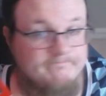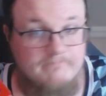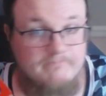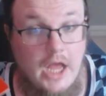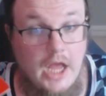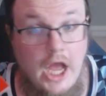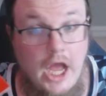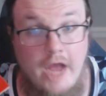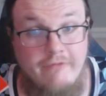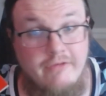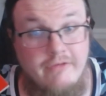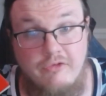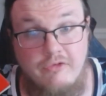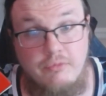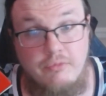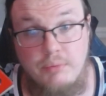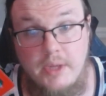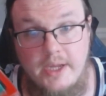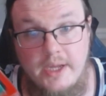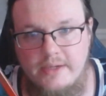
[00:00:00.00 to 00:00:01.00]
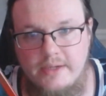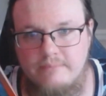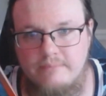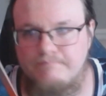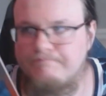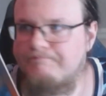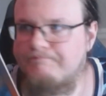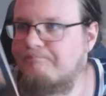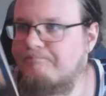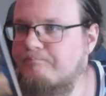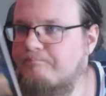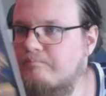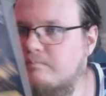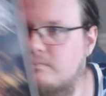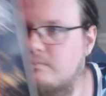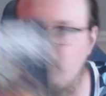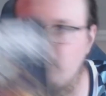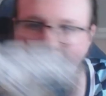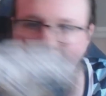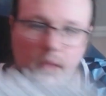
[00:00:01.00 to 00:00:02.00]
I've never played it,
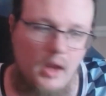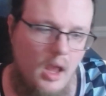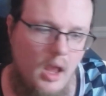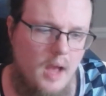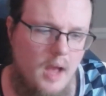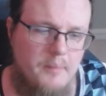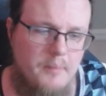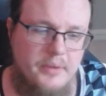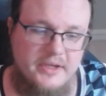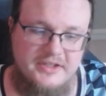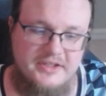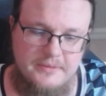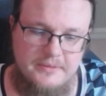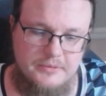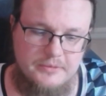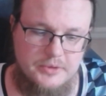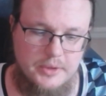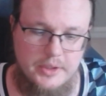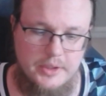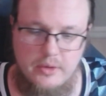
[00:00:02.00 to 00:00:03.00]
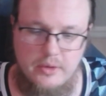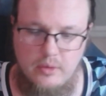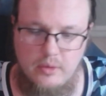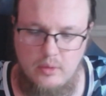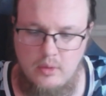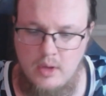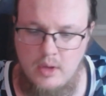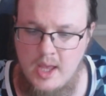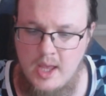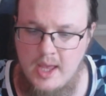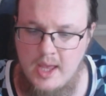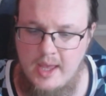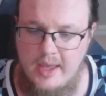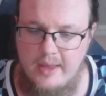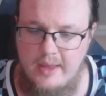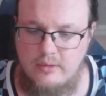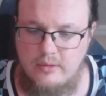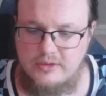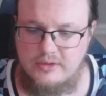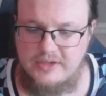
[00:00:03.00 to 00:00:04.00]
but it seems really cool.
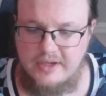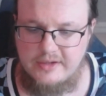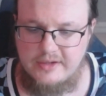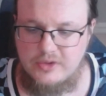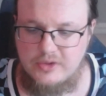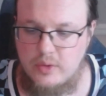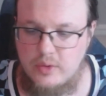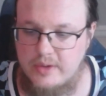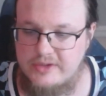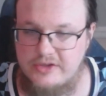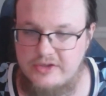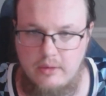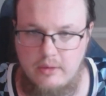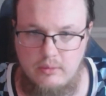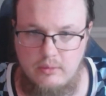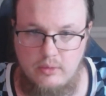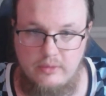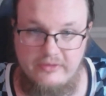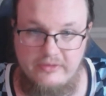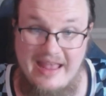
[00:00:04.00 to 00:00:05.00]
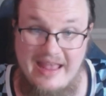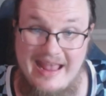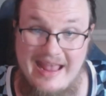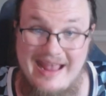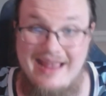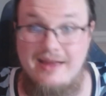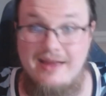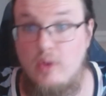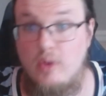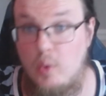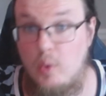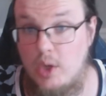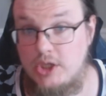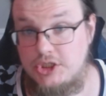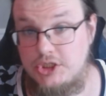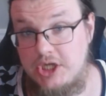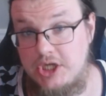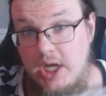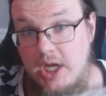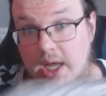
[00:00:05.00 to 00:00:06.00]
It looks like it's quick start rules and a one
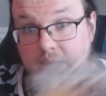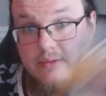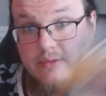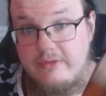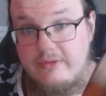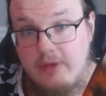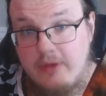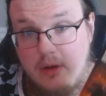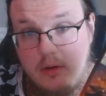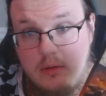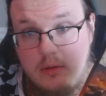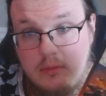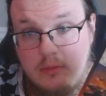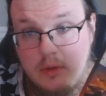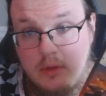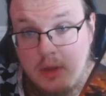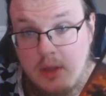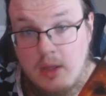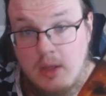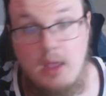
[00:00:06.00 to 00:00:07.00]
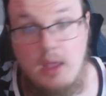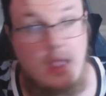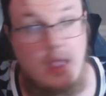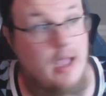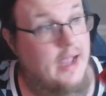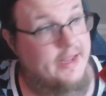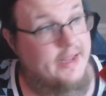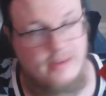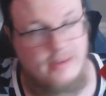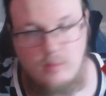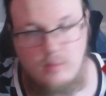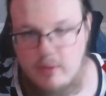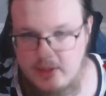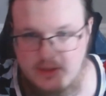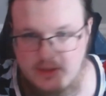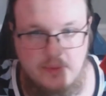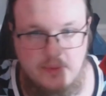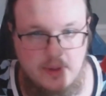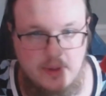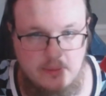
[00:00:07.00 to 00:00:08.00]
shot, so I can't wait
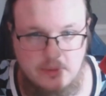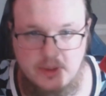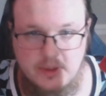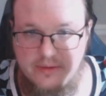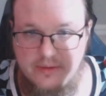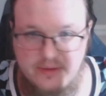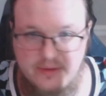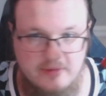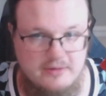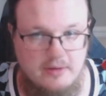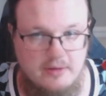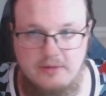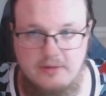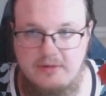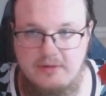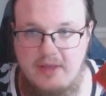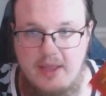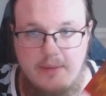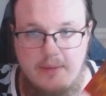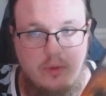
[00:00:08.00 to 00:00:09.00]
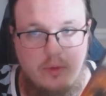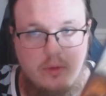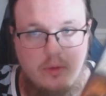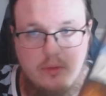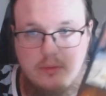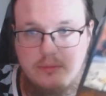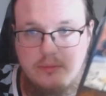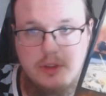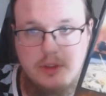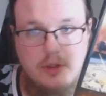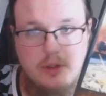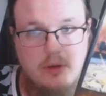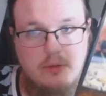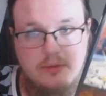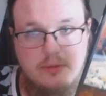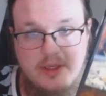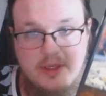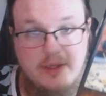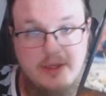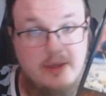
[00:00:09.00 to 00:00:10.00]
to be able to get this on the table. You know,
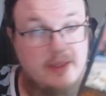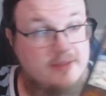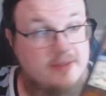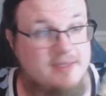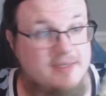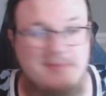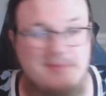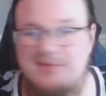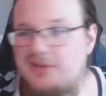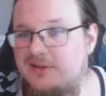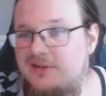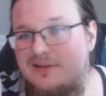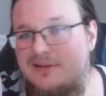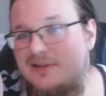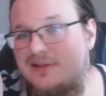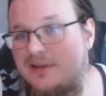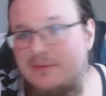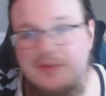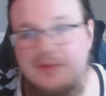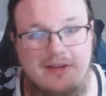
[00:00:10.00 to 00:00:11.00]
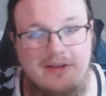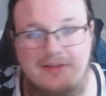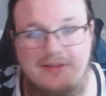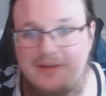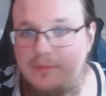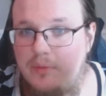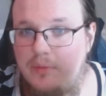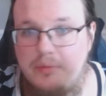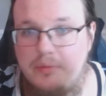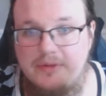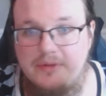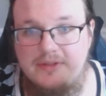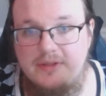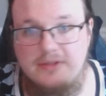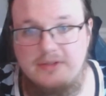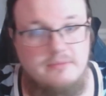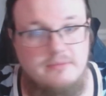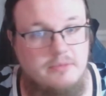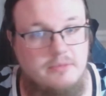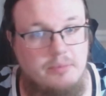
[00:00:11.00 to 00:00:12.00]
it seems like a simple
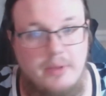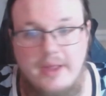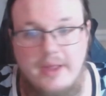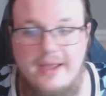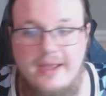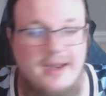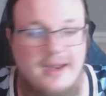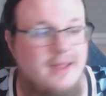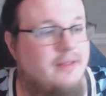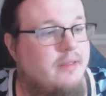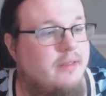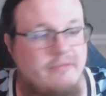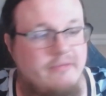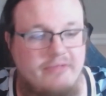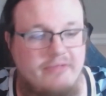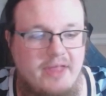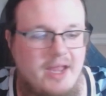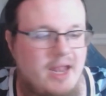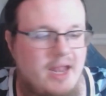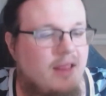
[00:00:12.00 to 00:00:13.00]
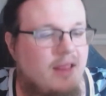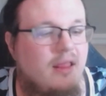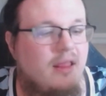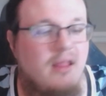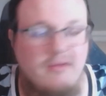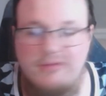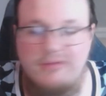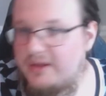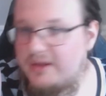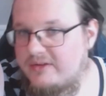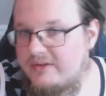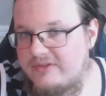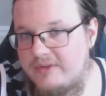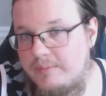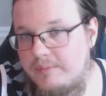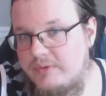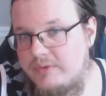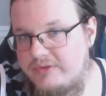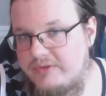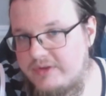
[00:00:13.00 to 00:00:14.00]
system to play, and I love that. I love a nice
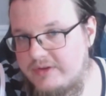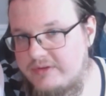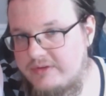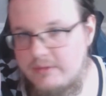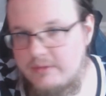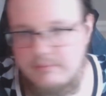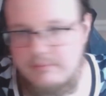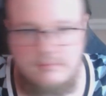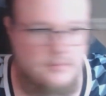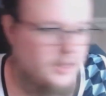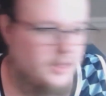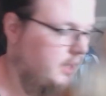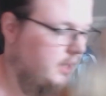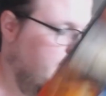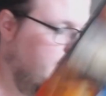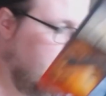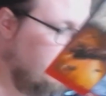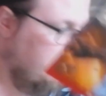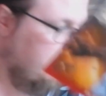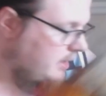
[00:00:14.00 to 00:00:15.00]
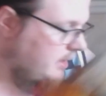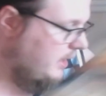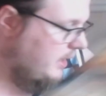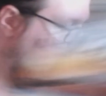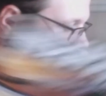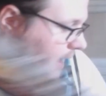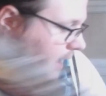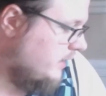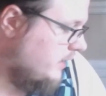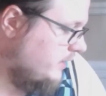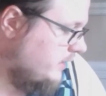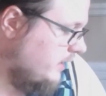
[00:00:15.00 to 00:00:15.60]
simple system, and